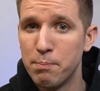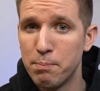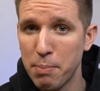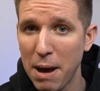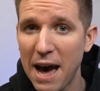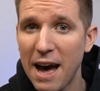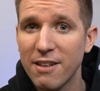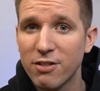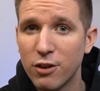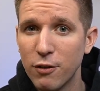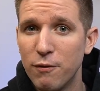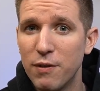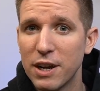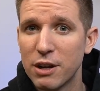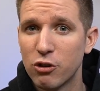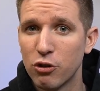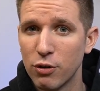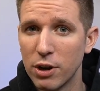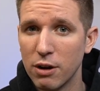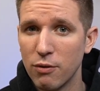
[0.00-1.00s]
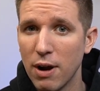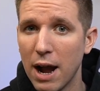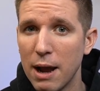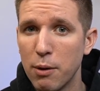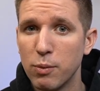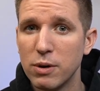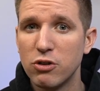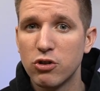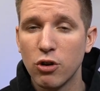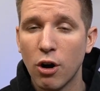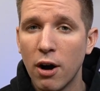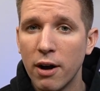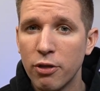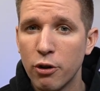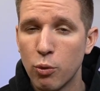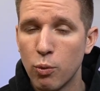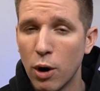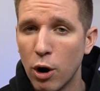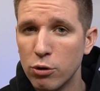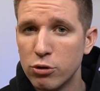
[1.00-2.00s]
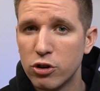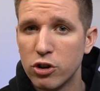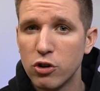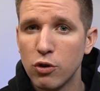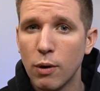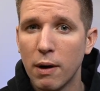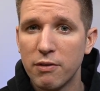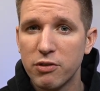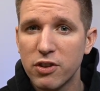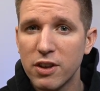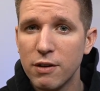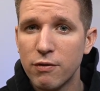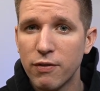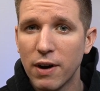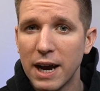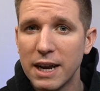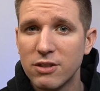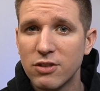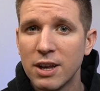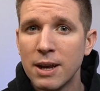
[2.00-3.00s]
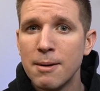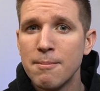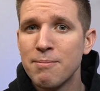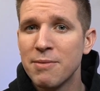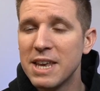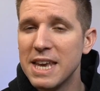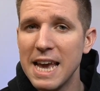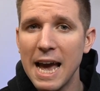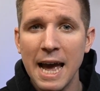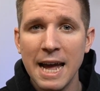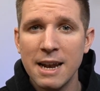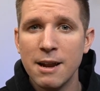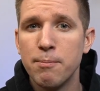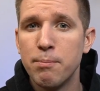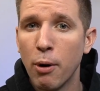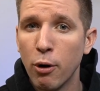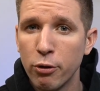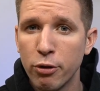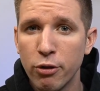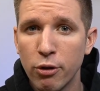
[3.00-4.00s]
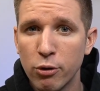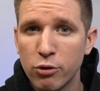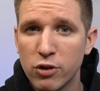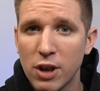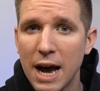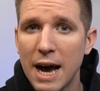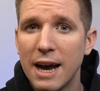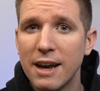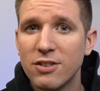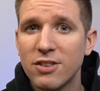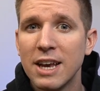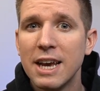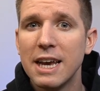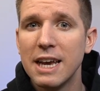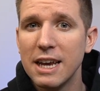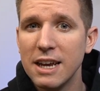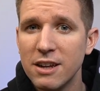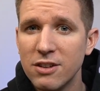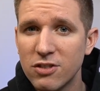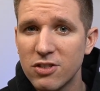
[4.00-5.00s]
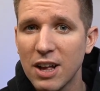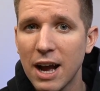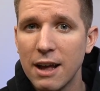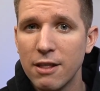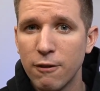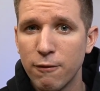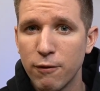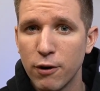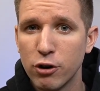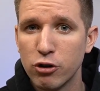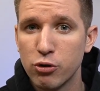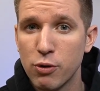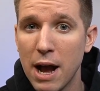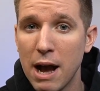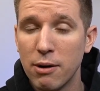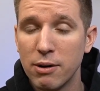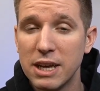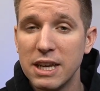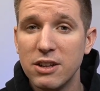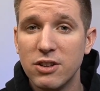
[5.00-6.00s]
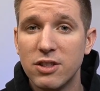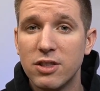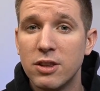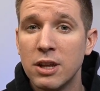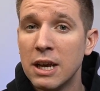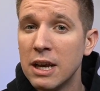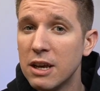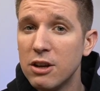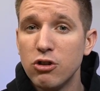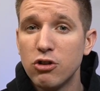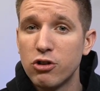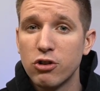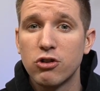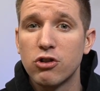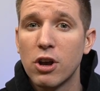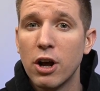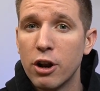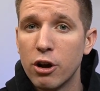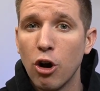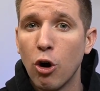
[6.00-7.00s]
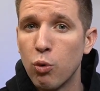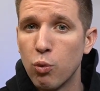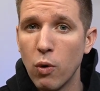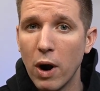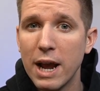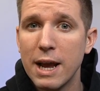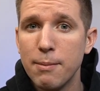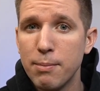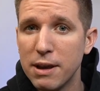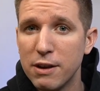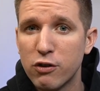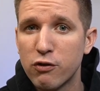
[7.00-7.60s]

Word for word: path to victory, right? We saw in the road to UFC fights, he ended both of those guys inside the first round. He he's just going to go rabies